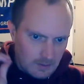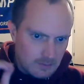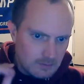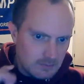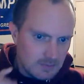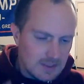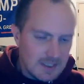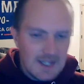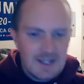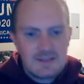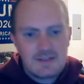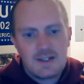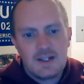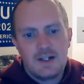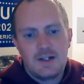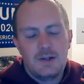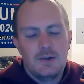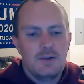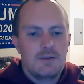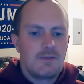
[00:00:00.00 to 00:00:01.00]
But that's going to
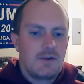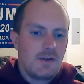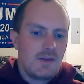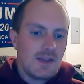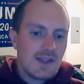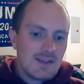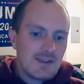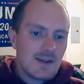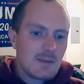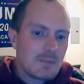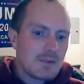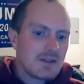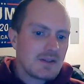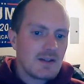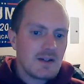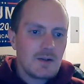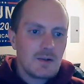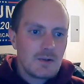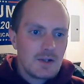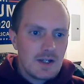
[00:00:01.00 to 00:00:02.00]
do it for this
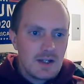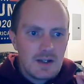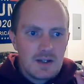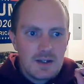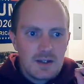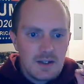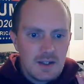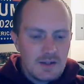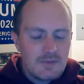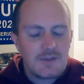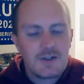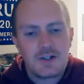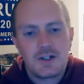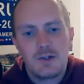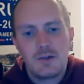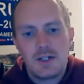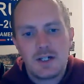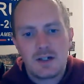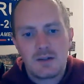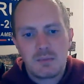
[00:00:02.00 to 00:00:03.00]
episode. If you're new
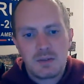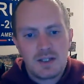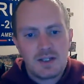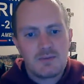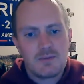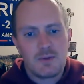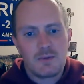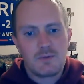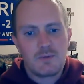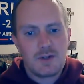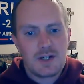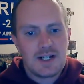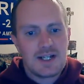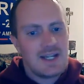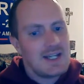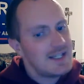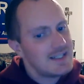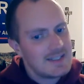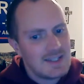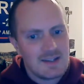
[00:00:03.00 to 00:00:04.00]
here, please feel free to
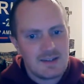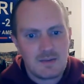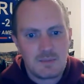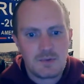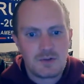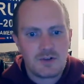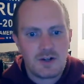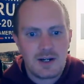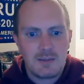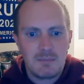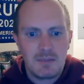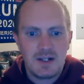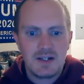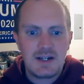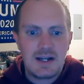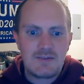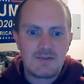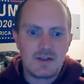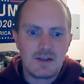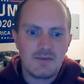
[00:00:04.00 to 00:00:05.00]
hit that subscribe button
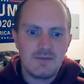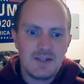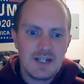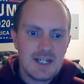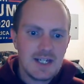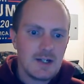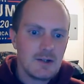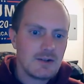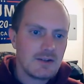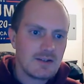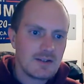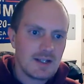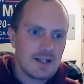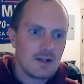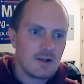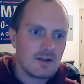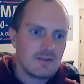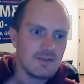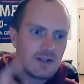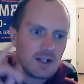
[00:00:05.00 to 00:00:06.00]
after the video to stay
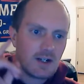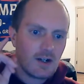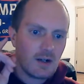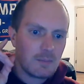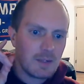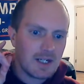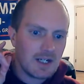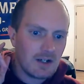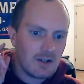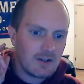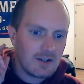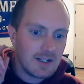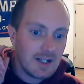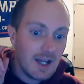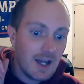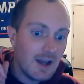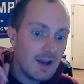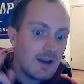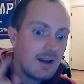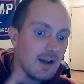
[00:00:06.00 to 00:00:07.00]
notified on my current
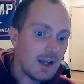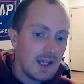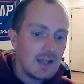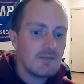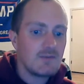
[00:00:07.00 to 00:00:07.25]
and